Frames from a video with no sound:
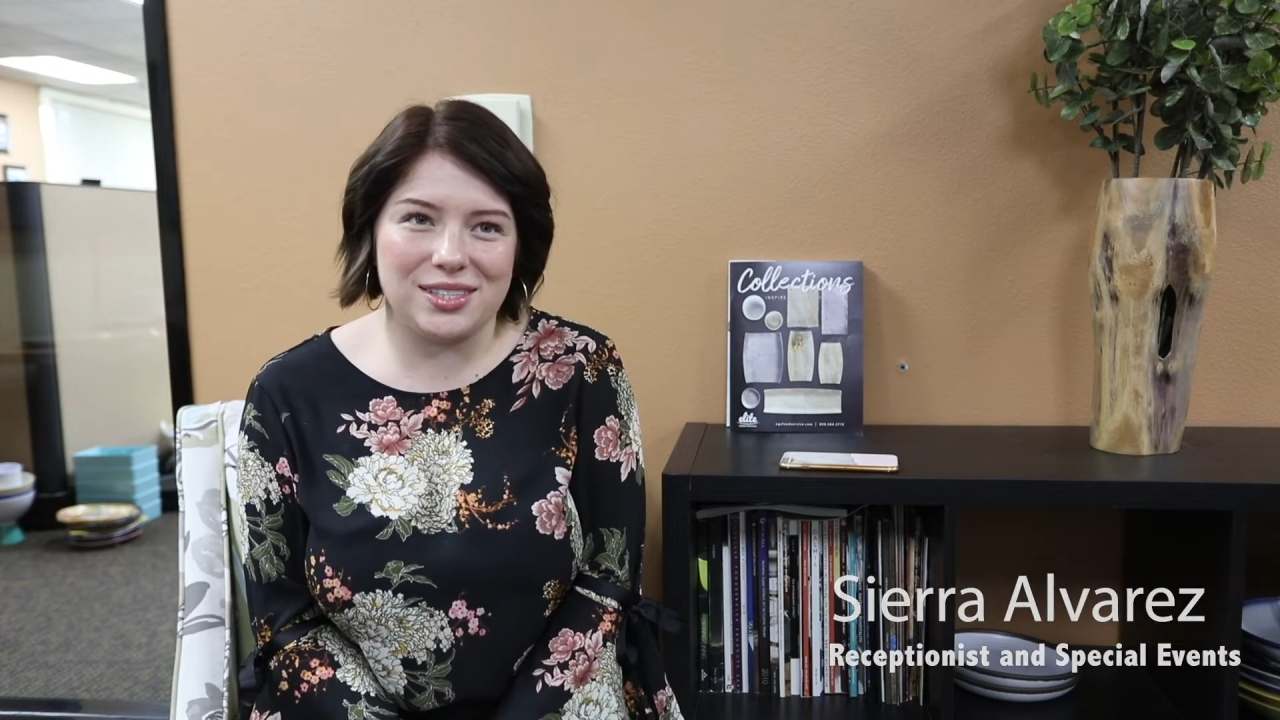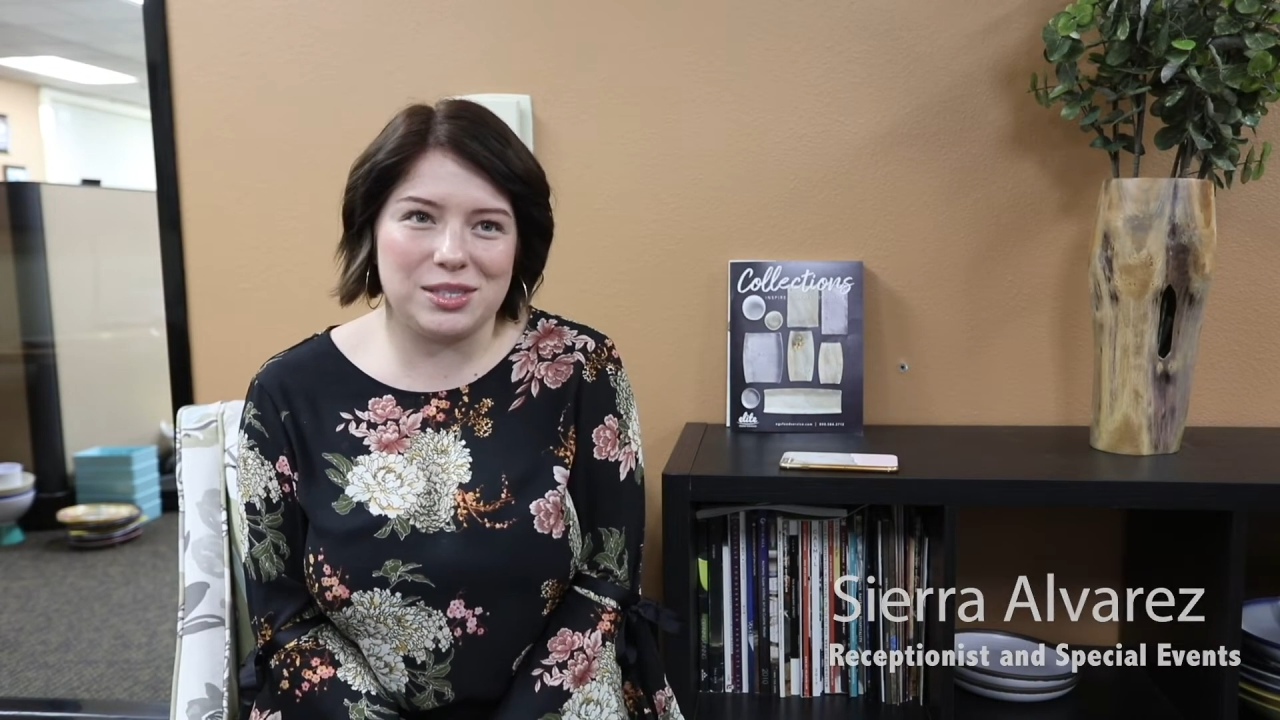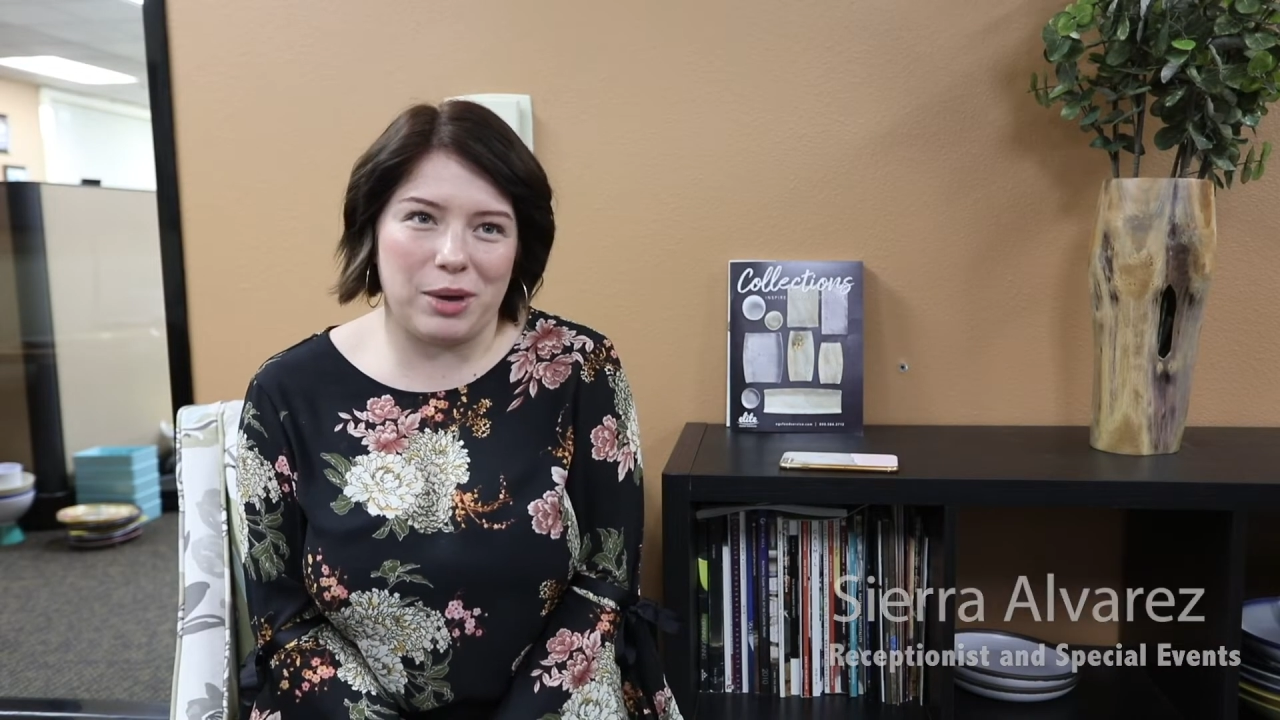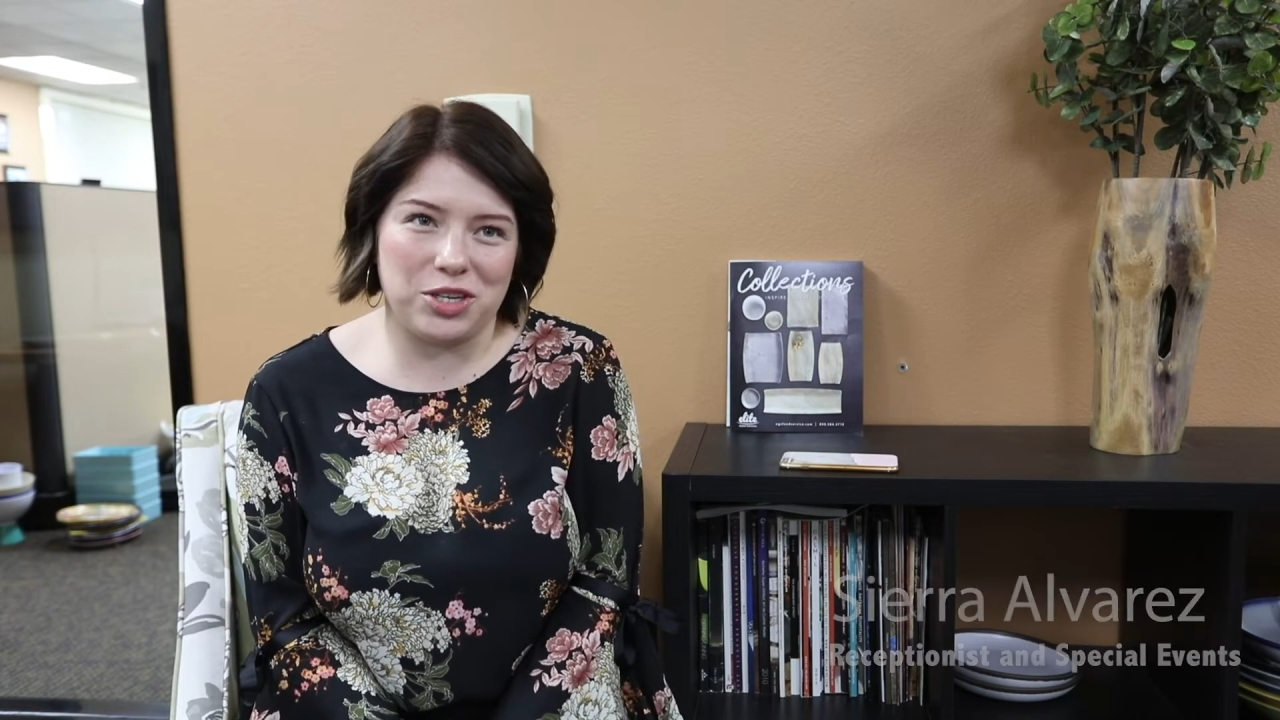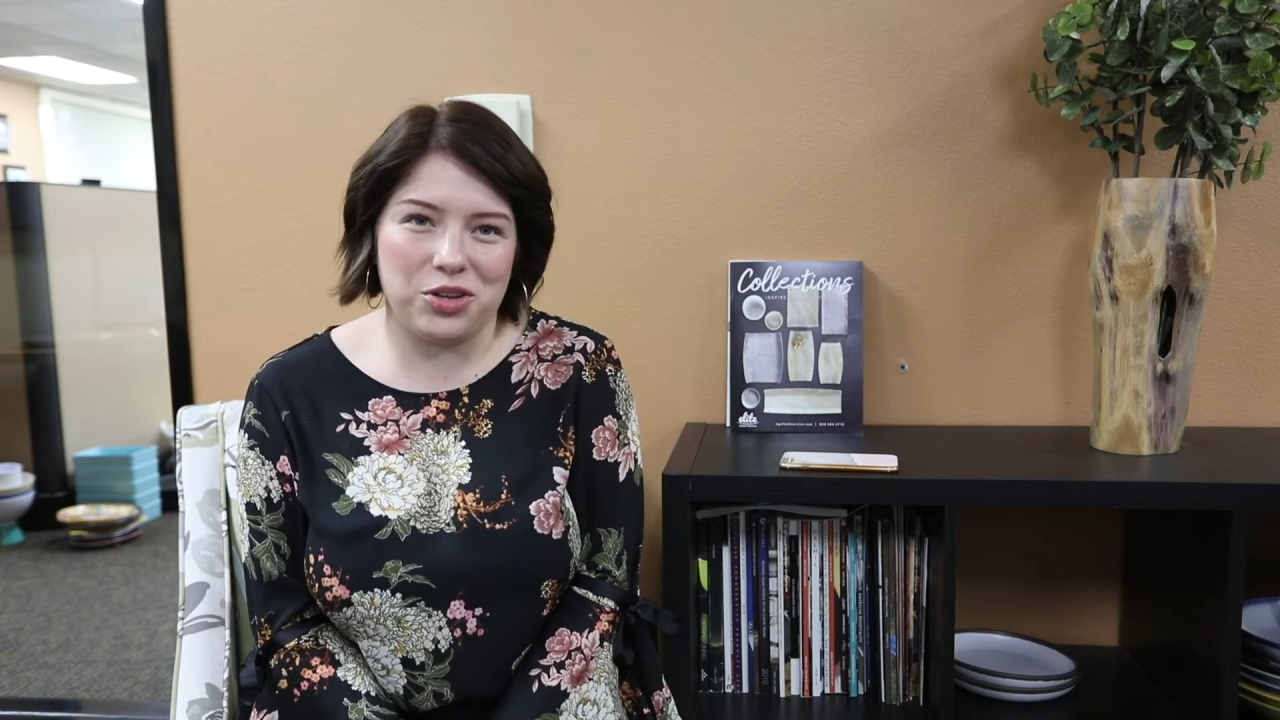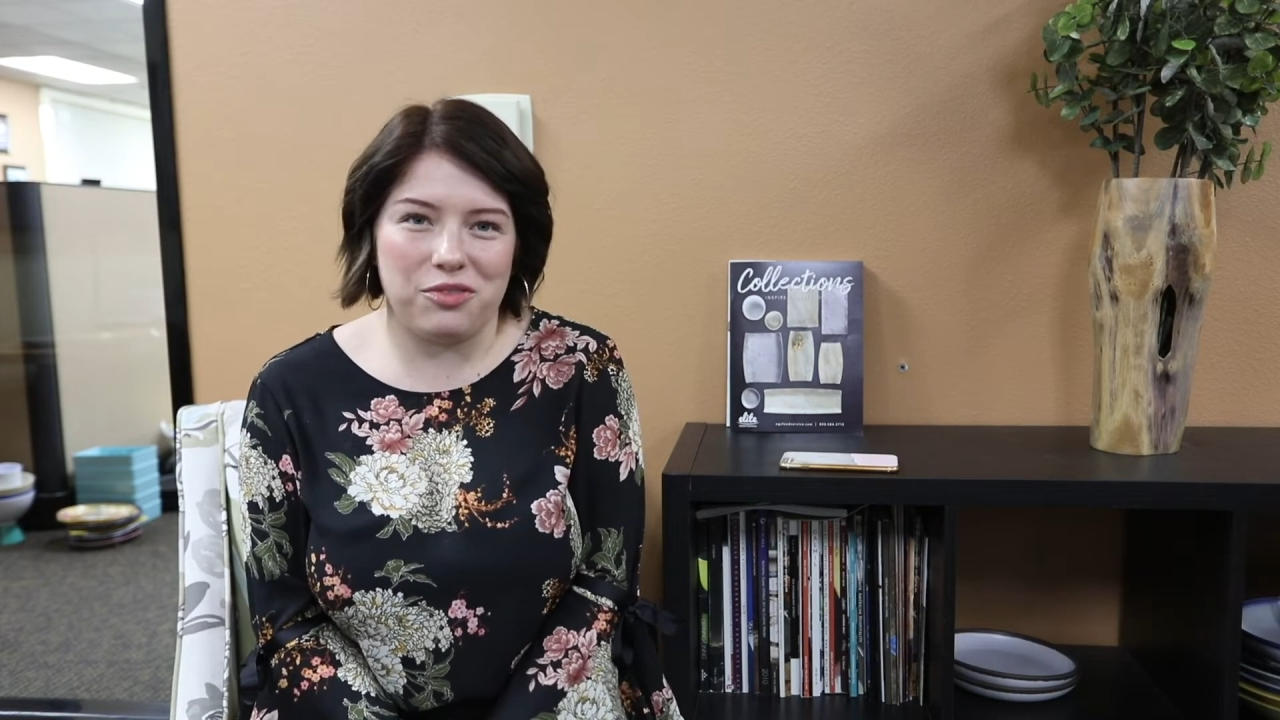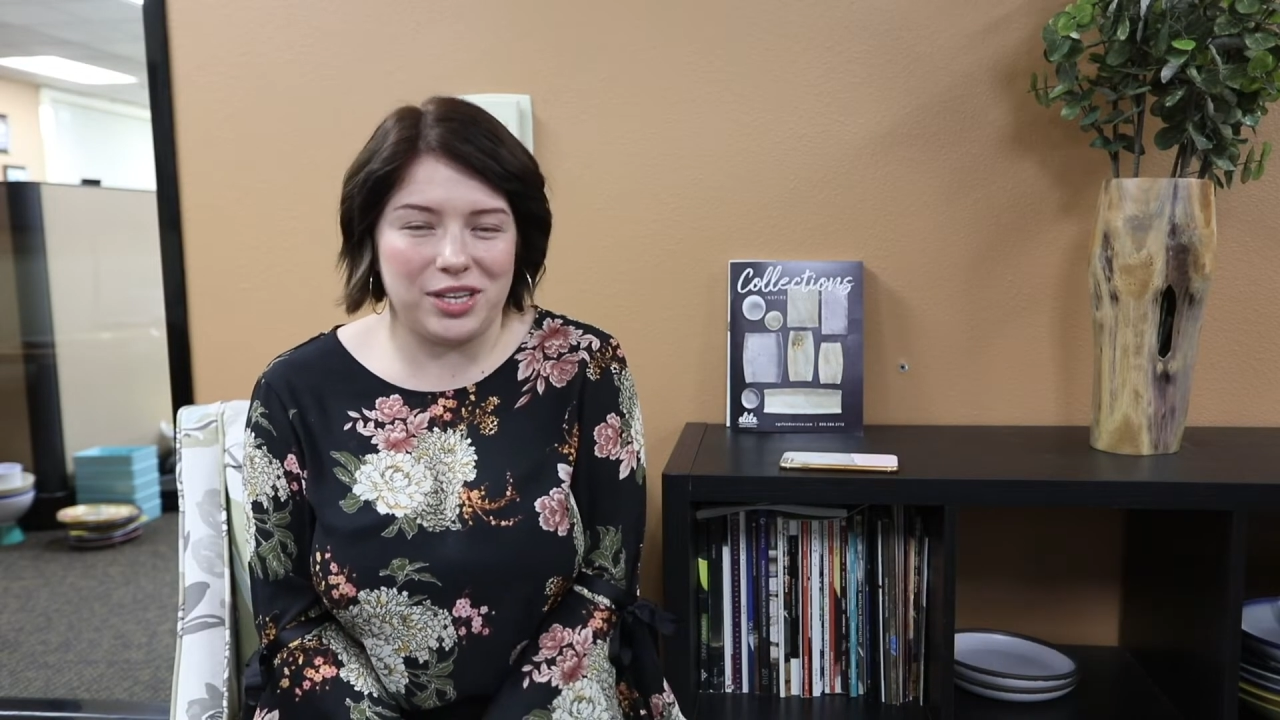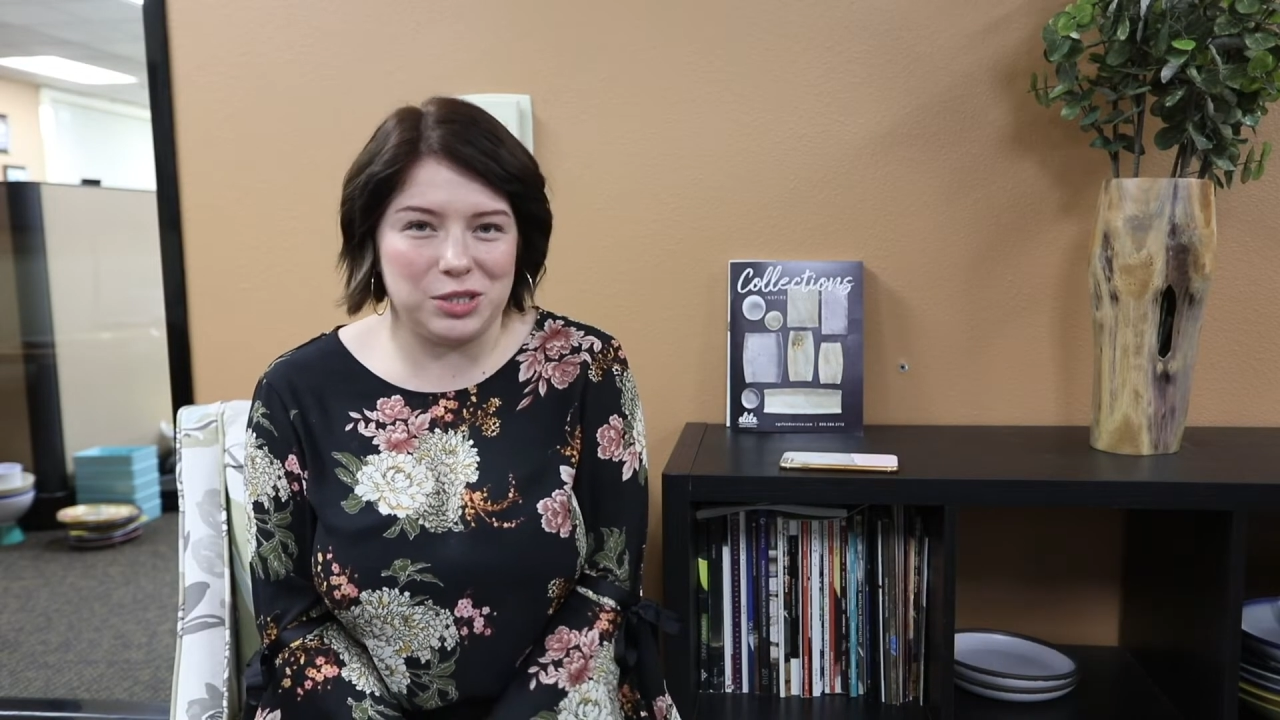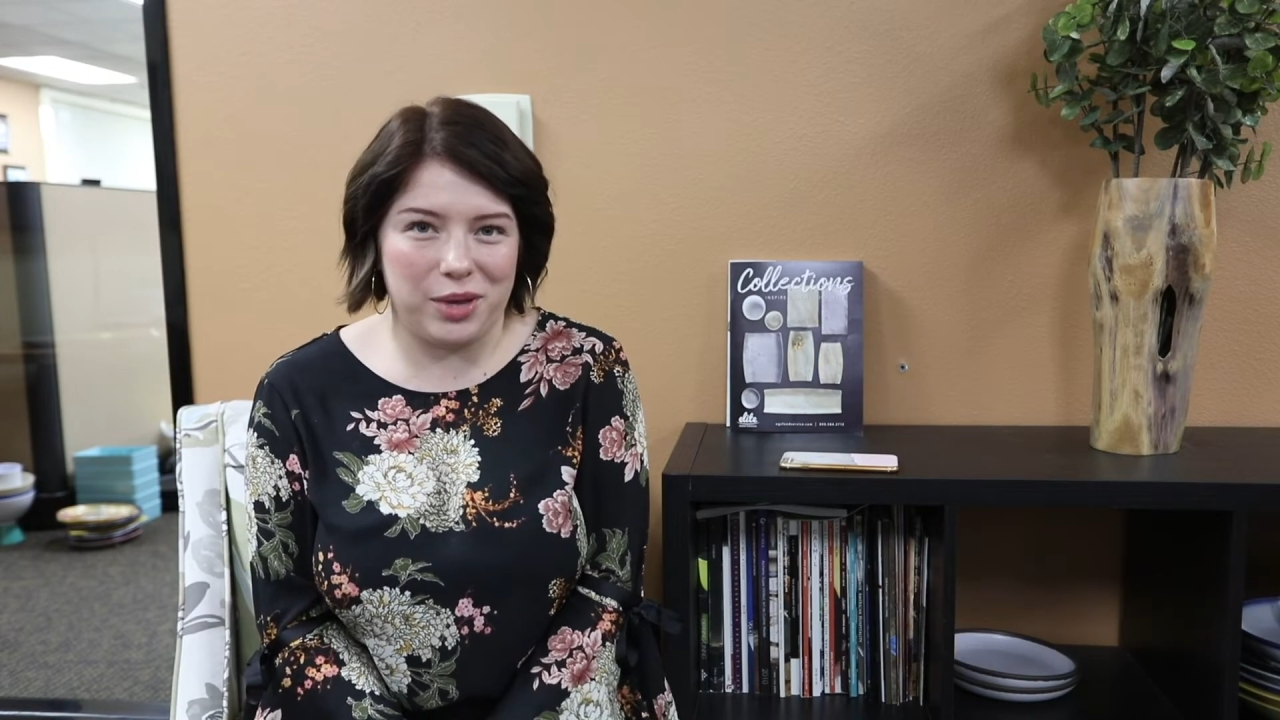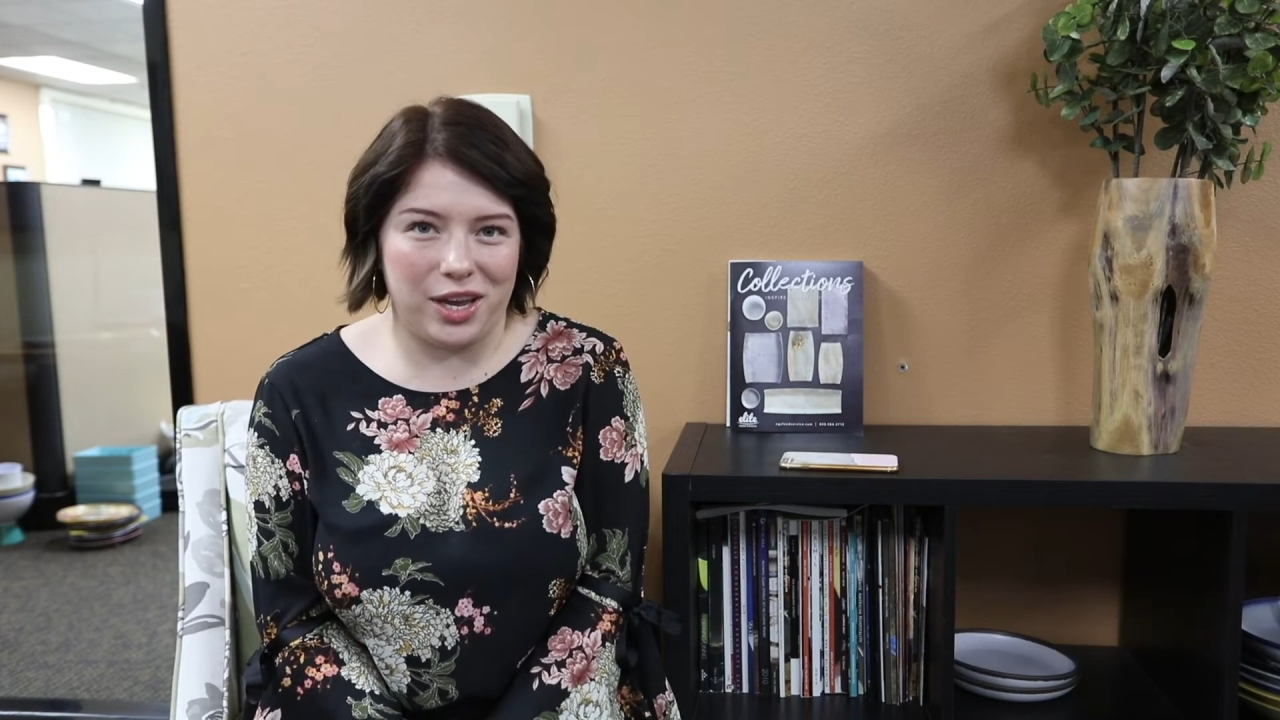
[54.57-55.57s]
and special events